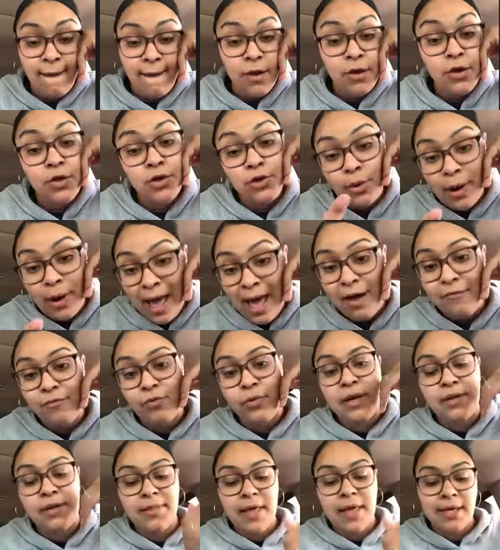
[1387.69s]
You don't have
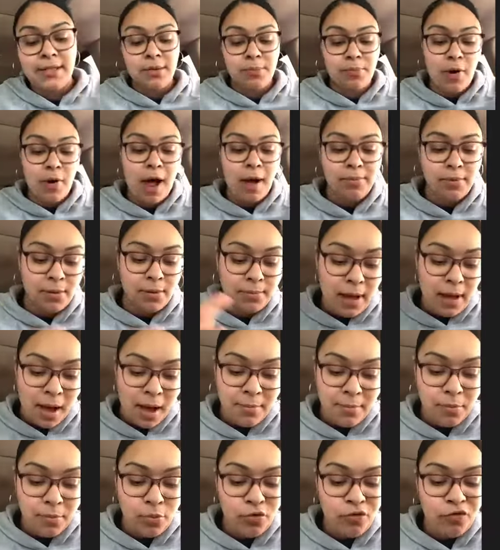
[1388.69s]
one, and that's the problem. I'm
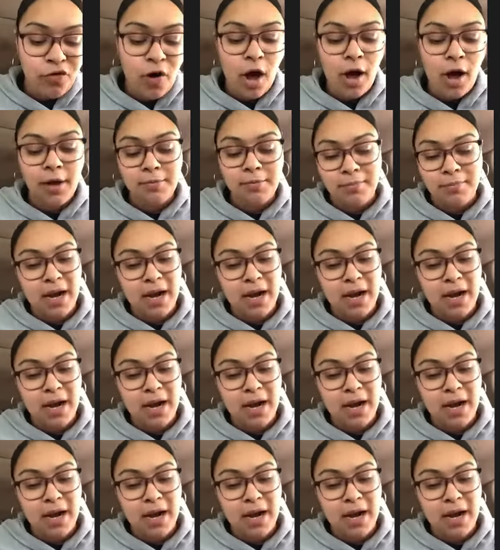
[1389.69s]
gonna move on.